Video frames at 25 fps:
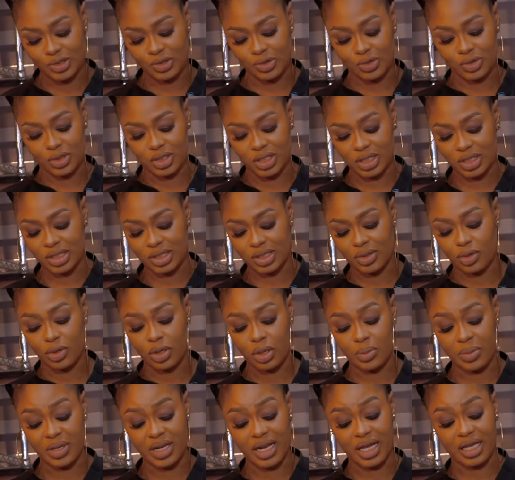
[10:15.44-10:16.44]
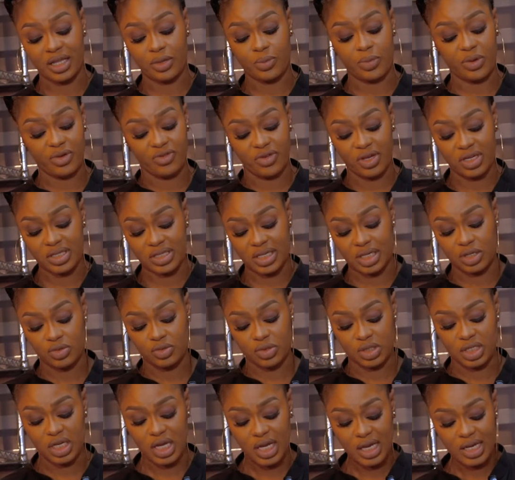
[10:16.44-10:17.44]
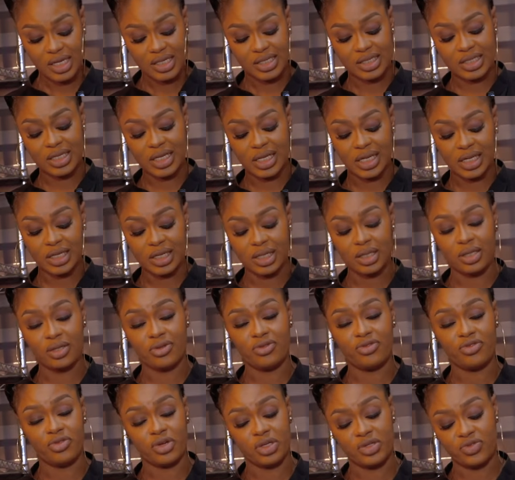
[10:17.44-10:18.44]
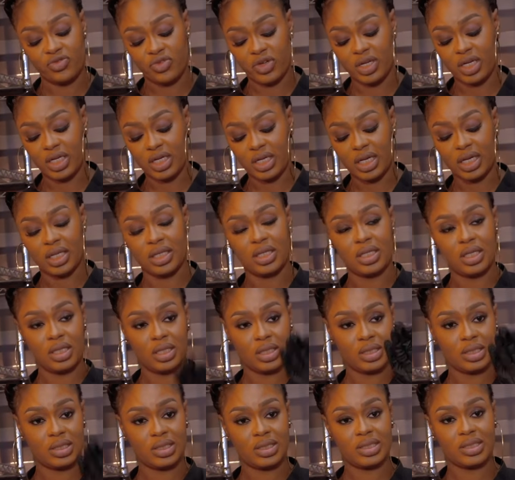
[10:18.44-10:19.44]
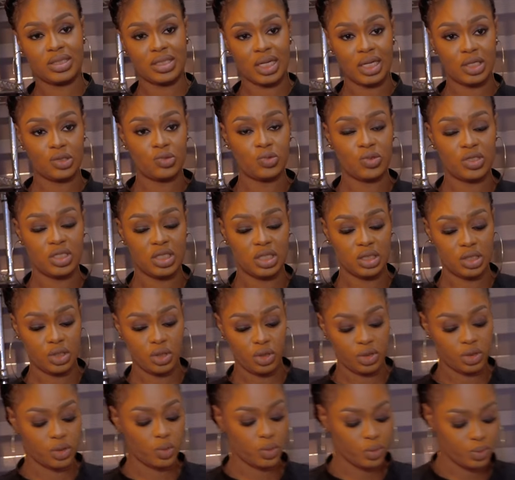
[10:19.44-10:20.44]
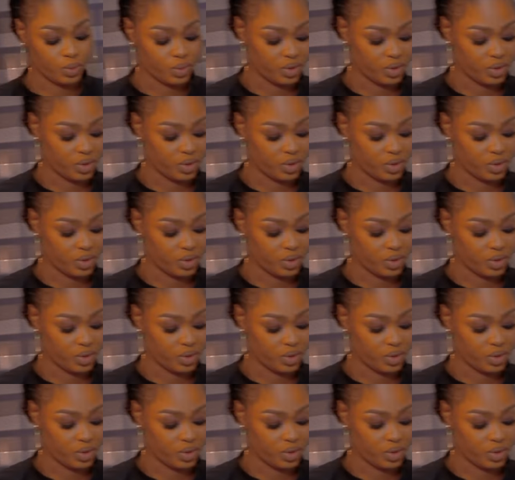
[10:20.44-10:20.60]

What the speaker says: So this is going to be like the perfect sandwich, sealing in the first filling and then sandwiching the other one